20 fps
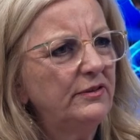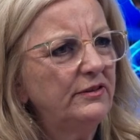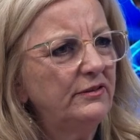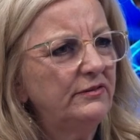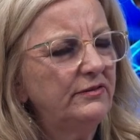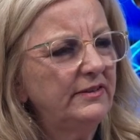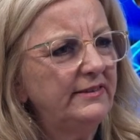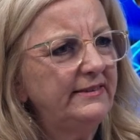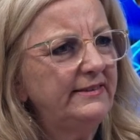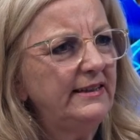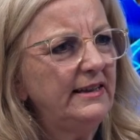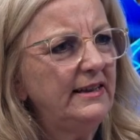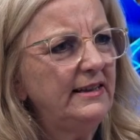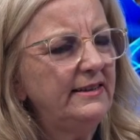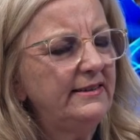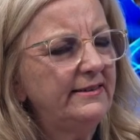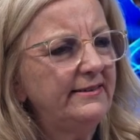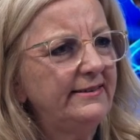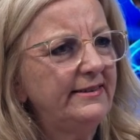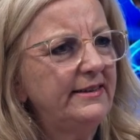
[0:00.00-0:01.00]
of
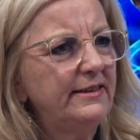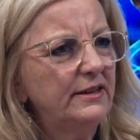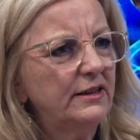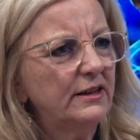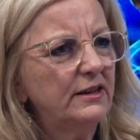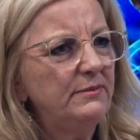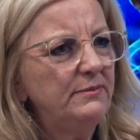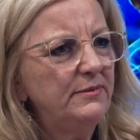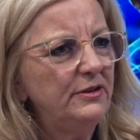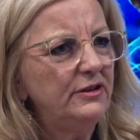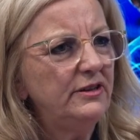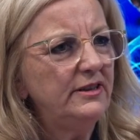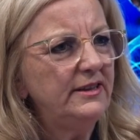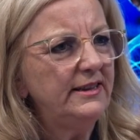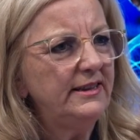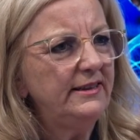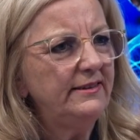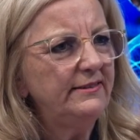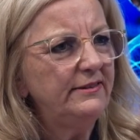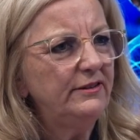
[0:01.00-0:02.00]
resilience in the
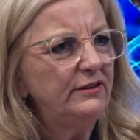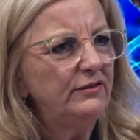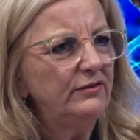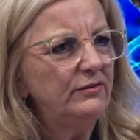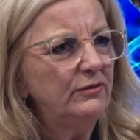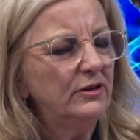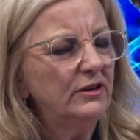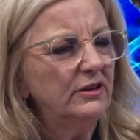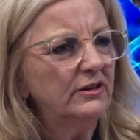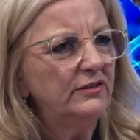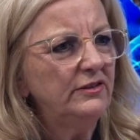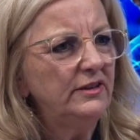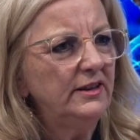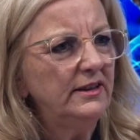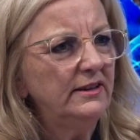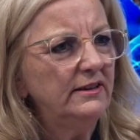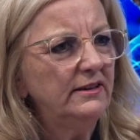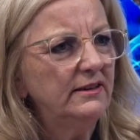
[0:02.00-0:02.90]
communities you've worked in.